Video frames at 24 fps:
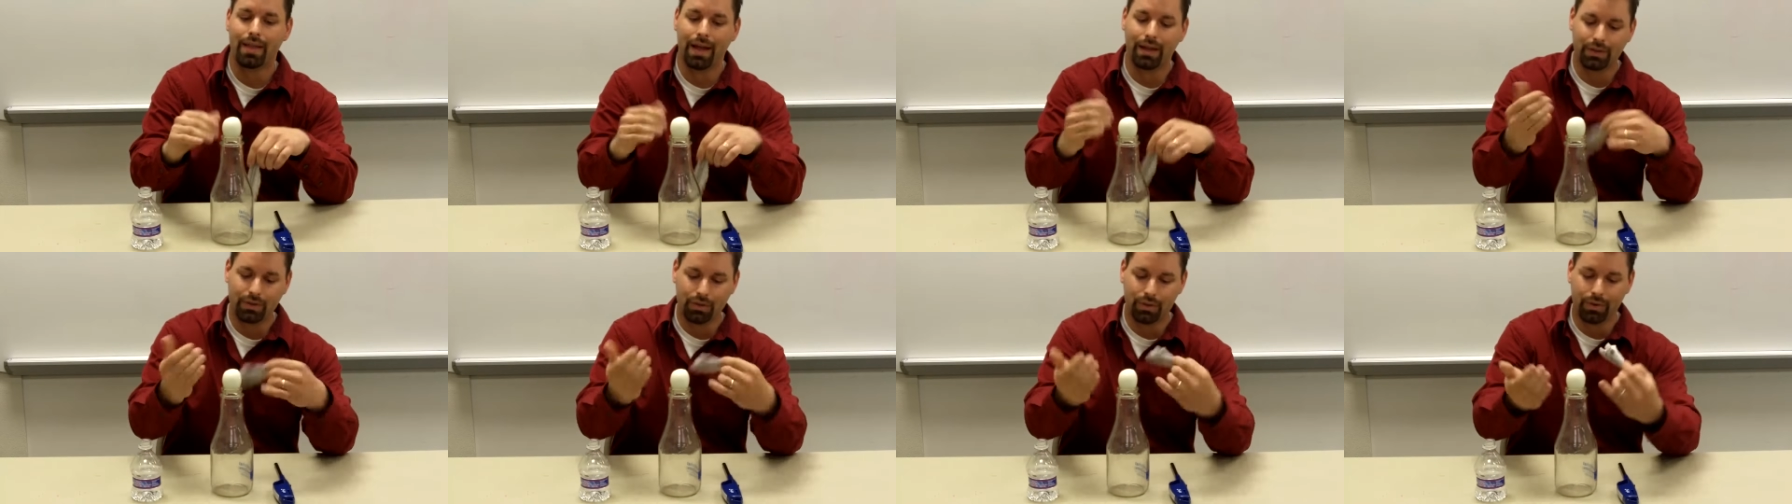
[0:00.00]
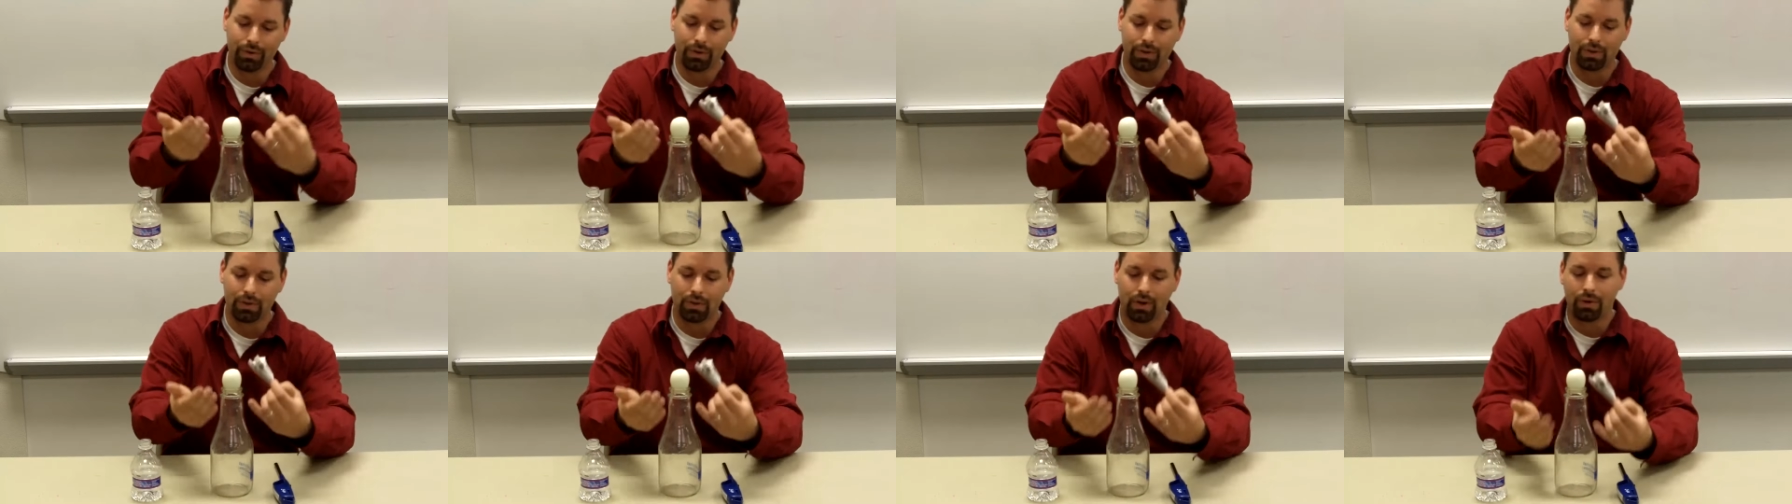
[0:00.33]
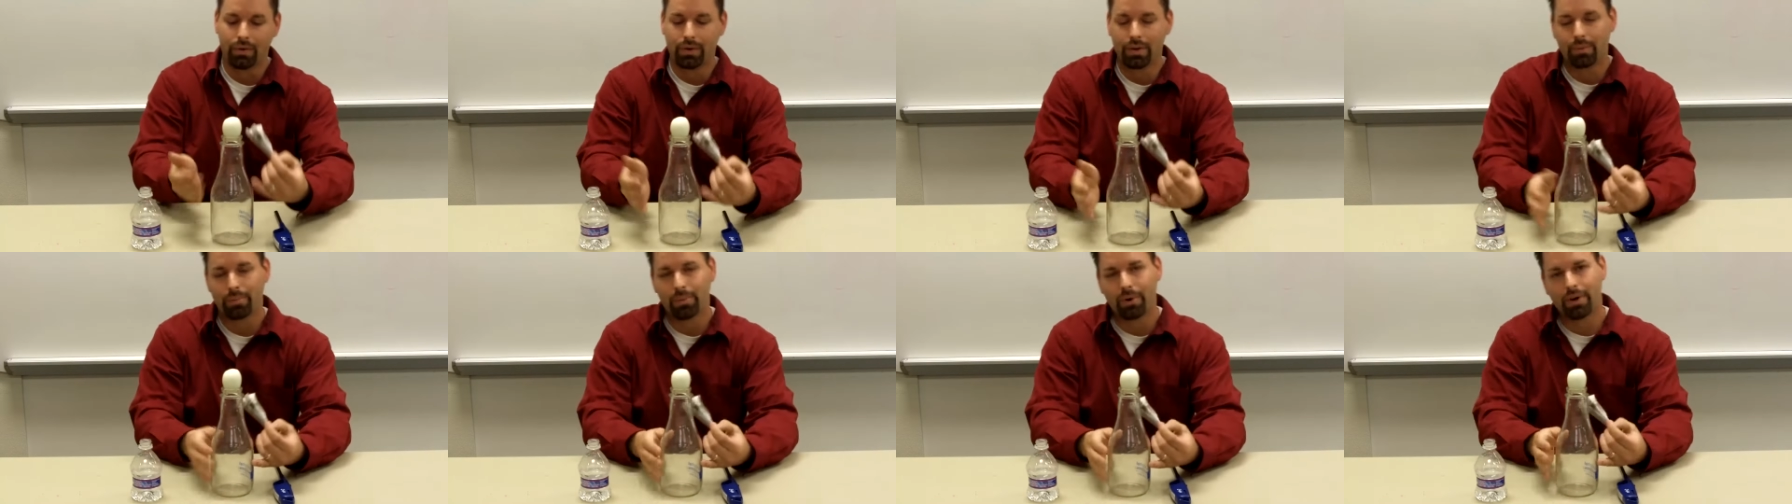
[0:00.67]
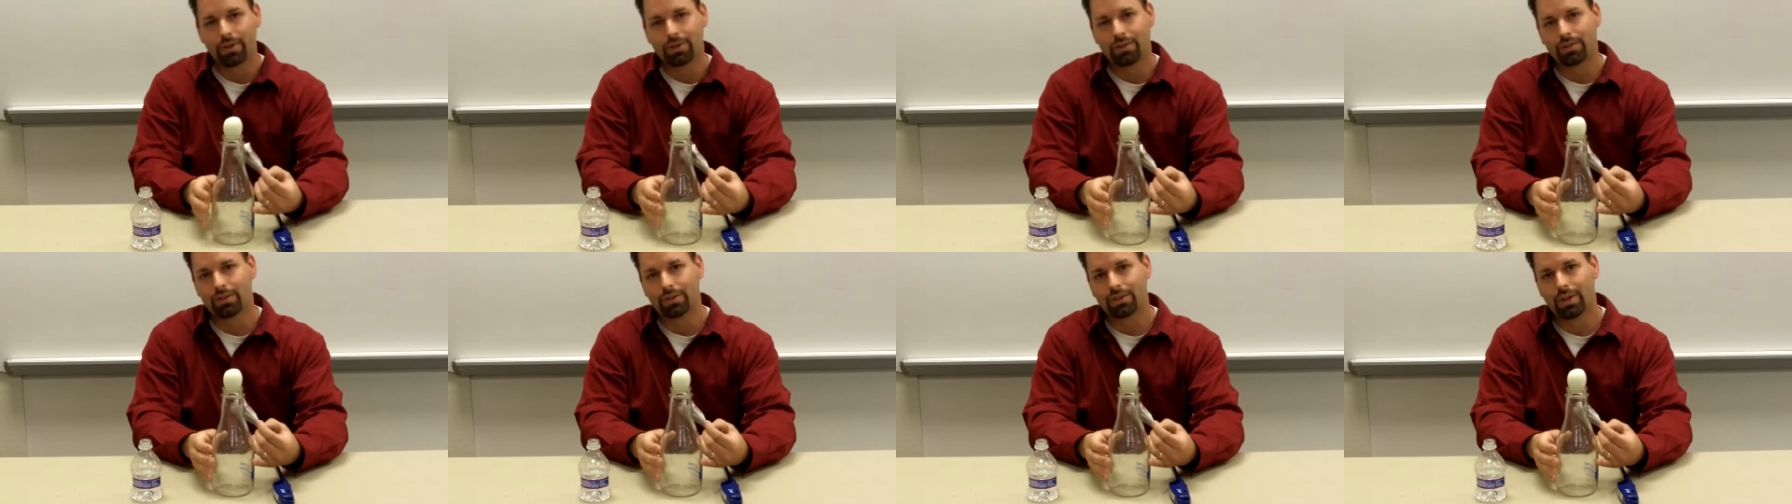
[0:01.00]
That's going to lower the
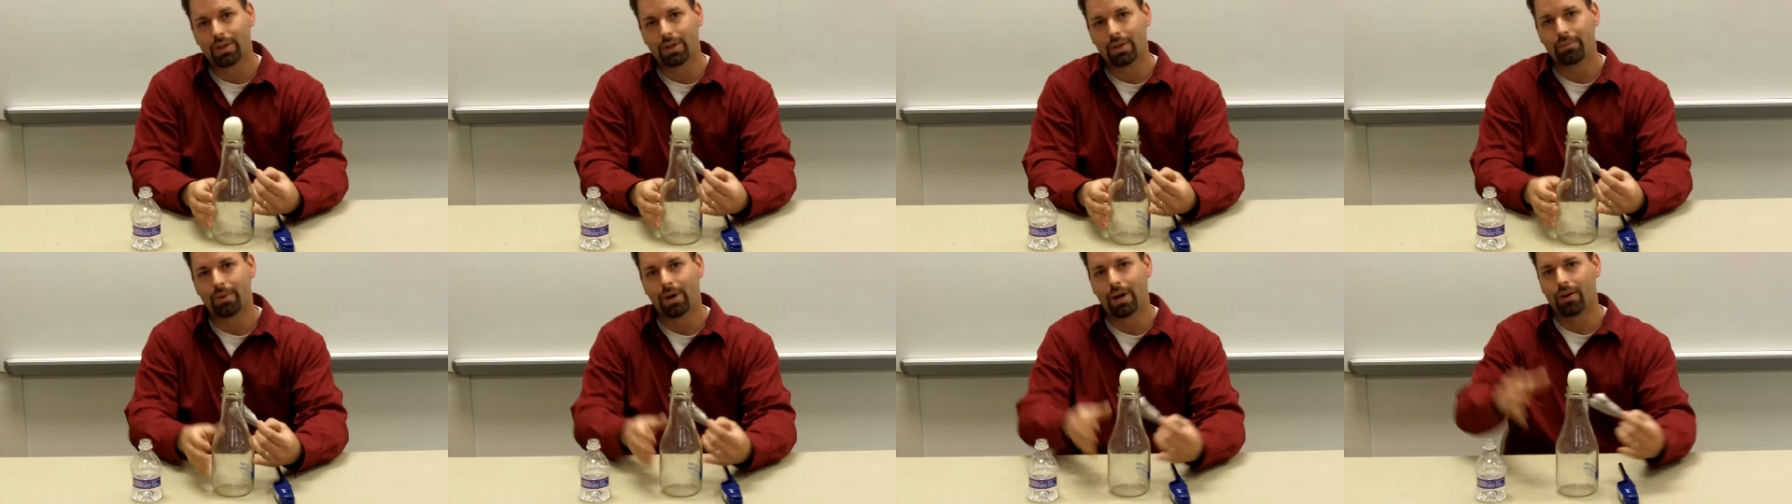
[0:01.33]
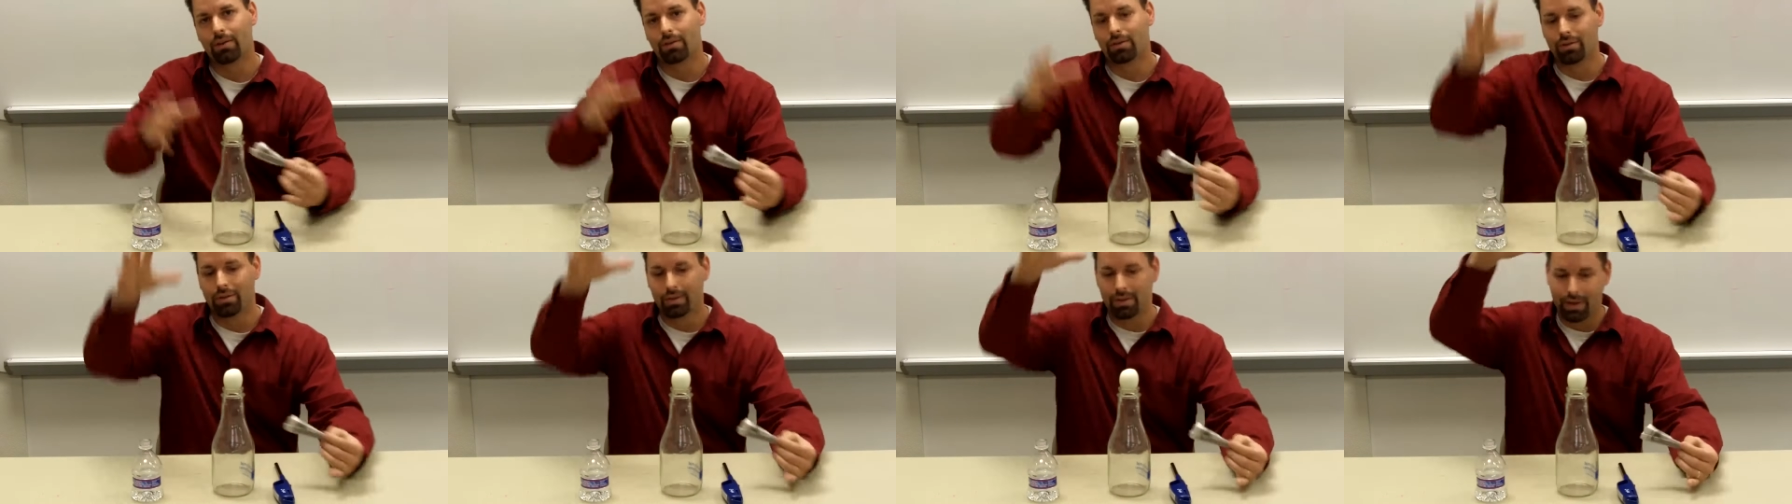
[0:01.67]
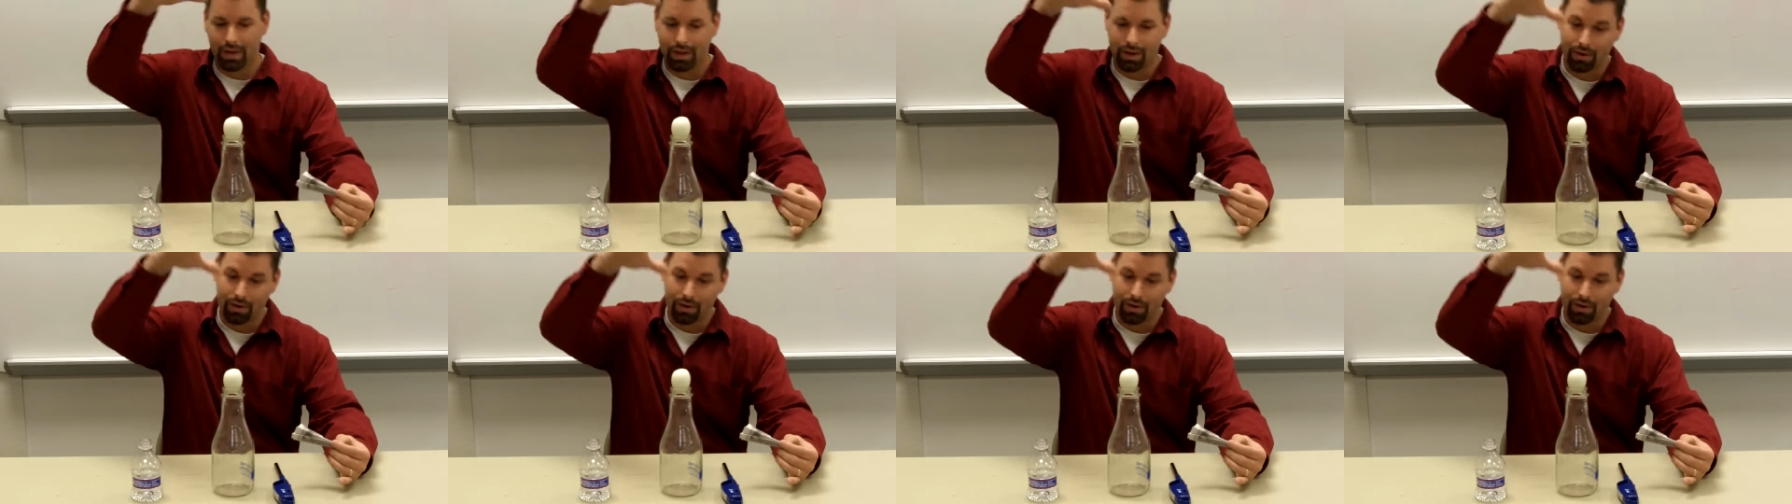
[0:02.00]
pressure inside the bottle,